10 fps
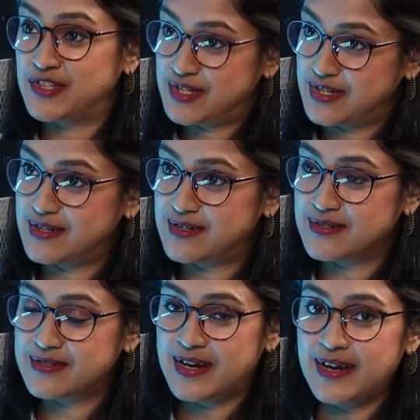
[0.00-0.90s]

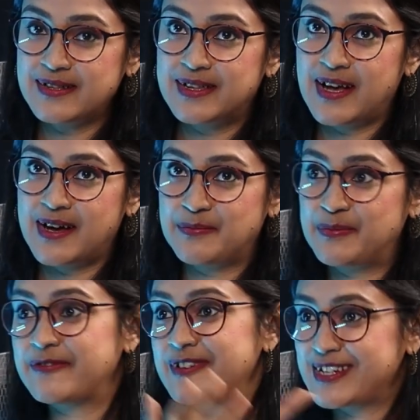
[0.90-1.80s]
engineers, right? They are
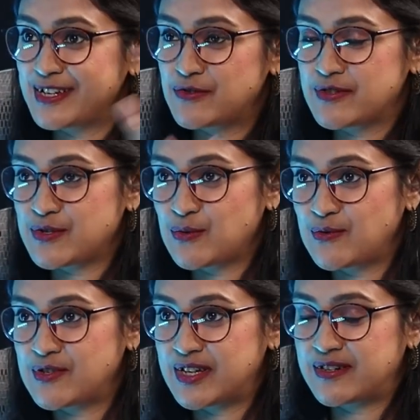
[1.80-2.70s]
pivoting to this
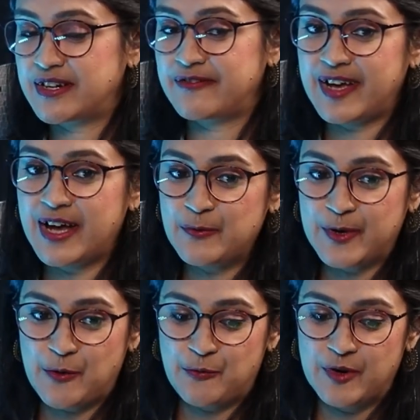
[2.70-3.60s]
whole generative AI
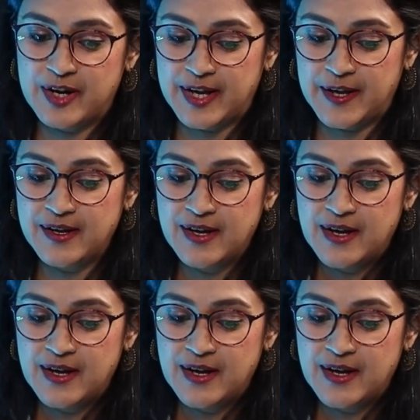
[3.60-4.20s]
way of working.